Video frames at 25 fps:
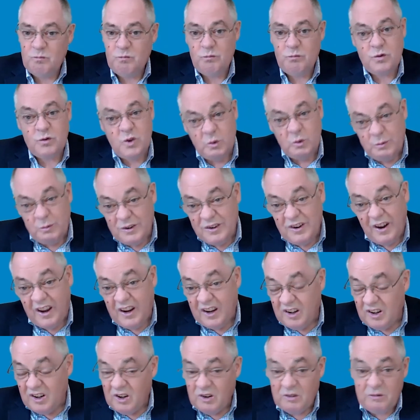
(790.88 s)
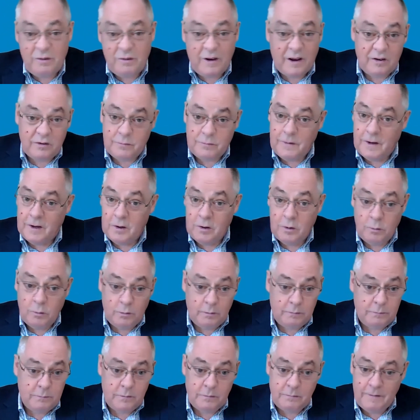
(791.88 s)
should be taken at face value
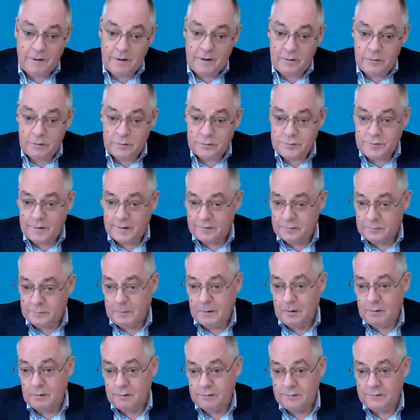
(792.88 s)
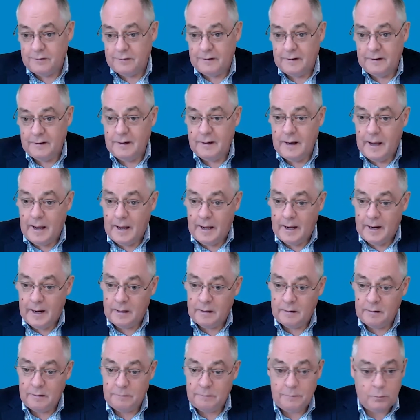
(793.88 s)
if we value transparency,
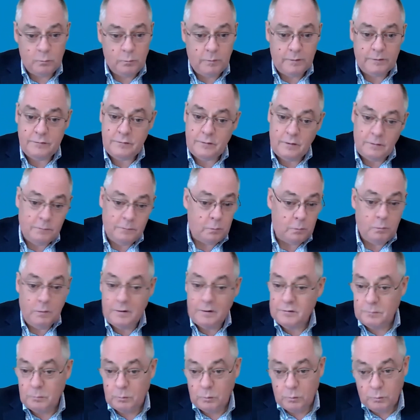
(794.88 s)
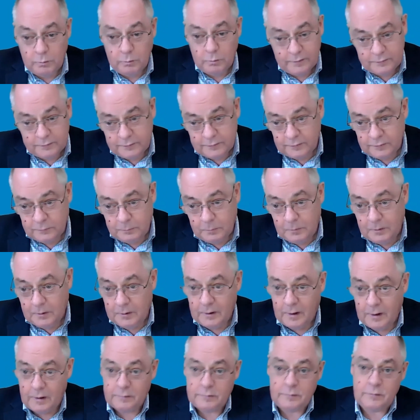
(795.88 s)
and if a reasonable question's been
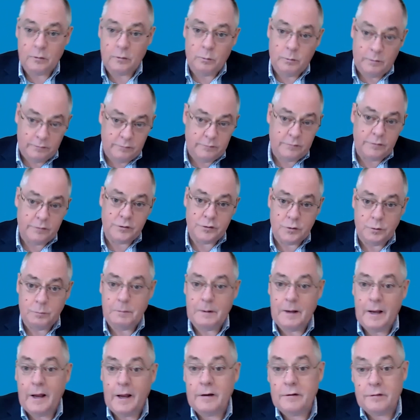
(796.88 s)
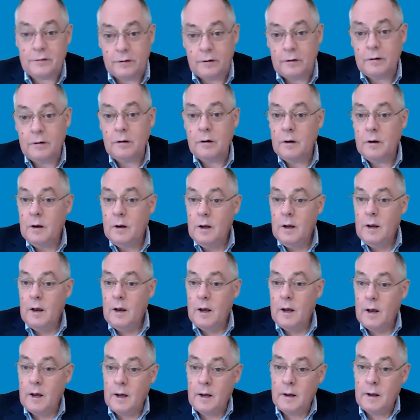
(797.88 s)
asked, the question should be answered.
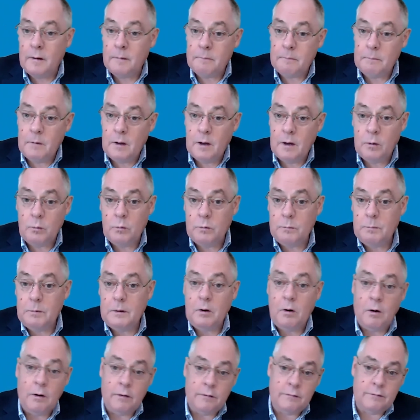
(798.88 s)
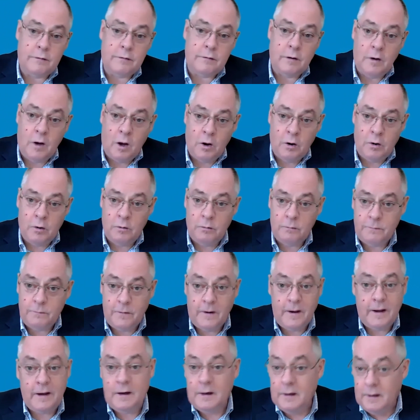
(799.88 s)
And it would be nice to know for
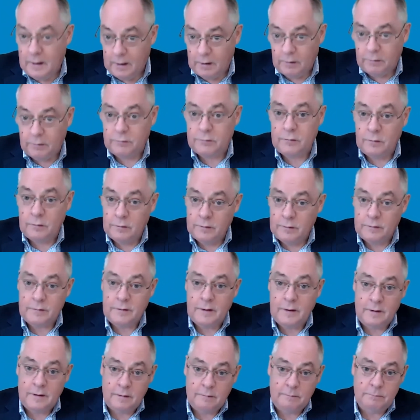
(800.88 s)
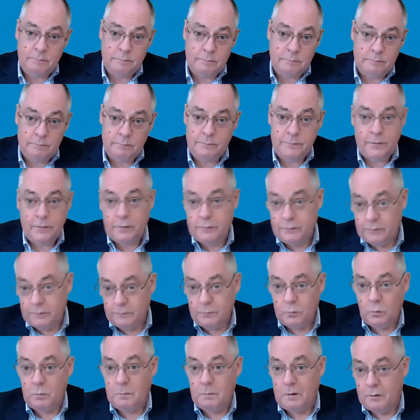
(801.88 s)
any council that they're first and
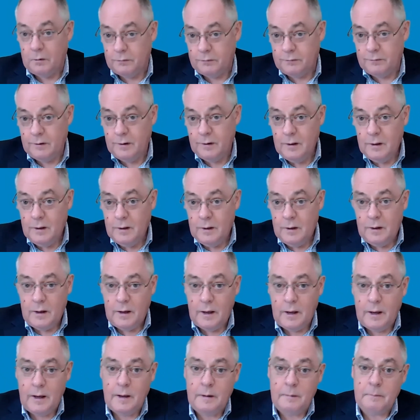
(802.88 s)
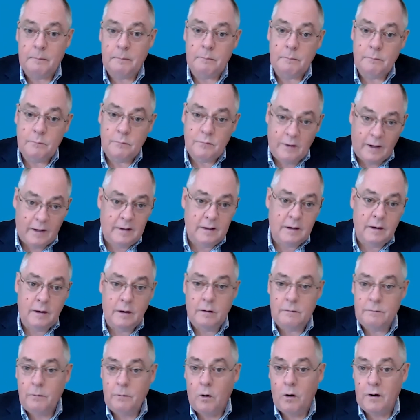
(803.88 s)
foremost taking
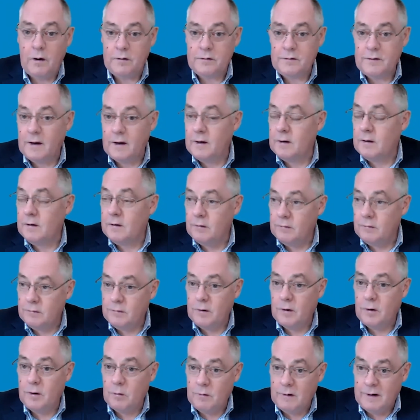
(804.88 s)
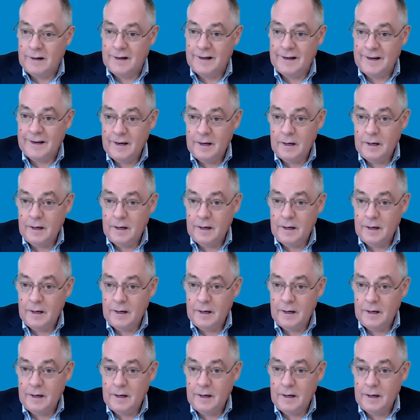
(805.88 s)
advice and considering